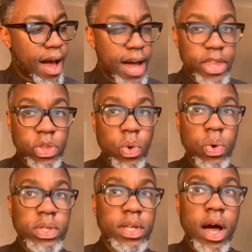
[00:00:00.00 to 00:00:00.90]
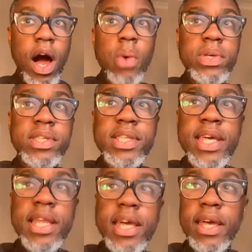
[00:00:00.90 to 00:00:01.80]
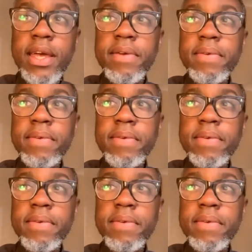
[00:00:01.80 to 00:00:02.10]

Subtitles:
I thought I was dealing